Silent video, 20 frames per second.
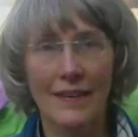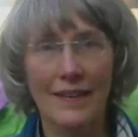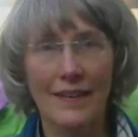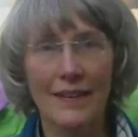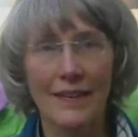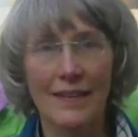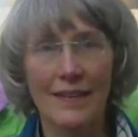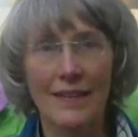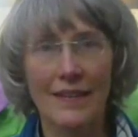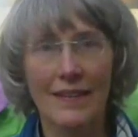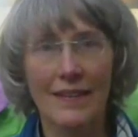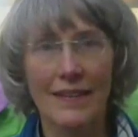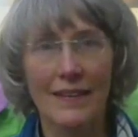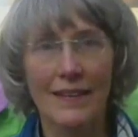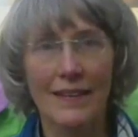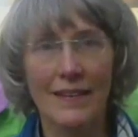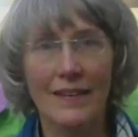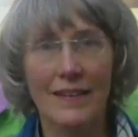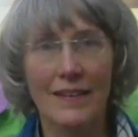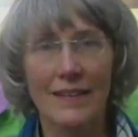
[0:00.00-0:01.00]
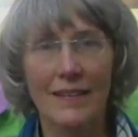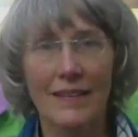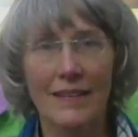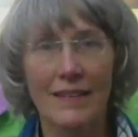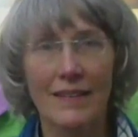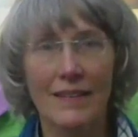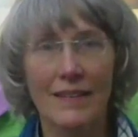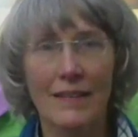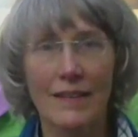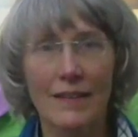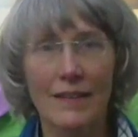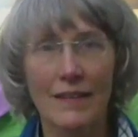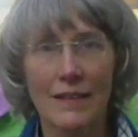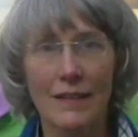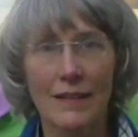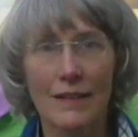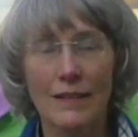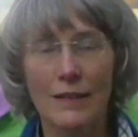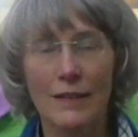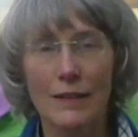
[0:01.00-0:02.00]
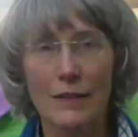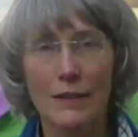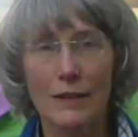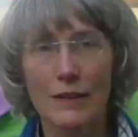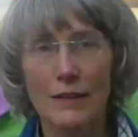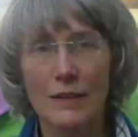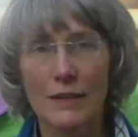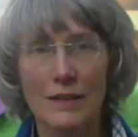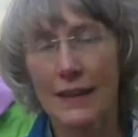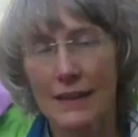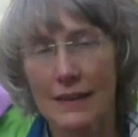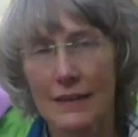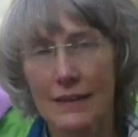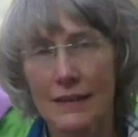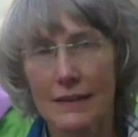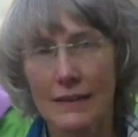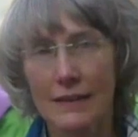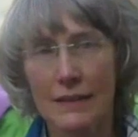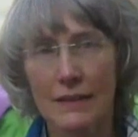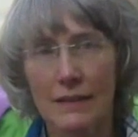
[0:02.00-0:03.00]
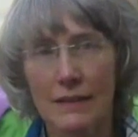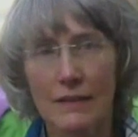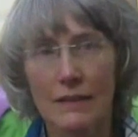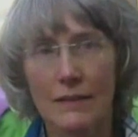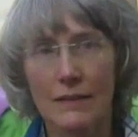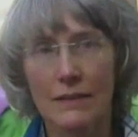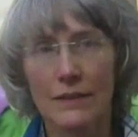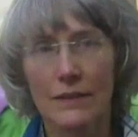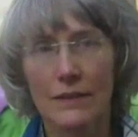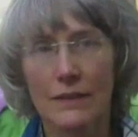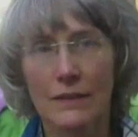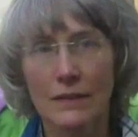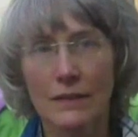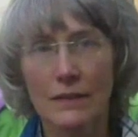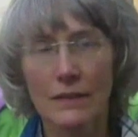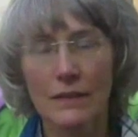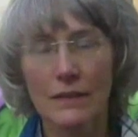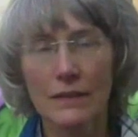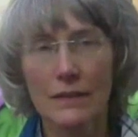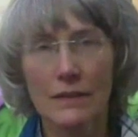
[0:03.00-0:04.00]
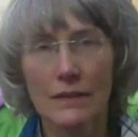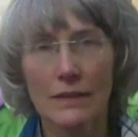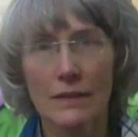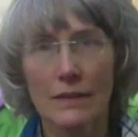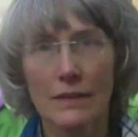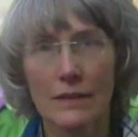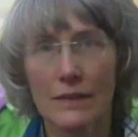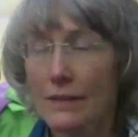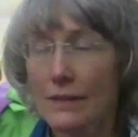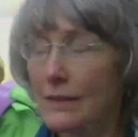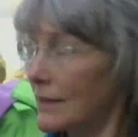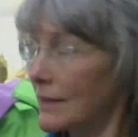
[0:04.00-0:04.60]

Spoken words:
No words are spoken by the person on screen.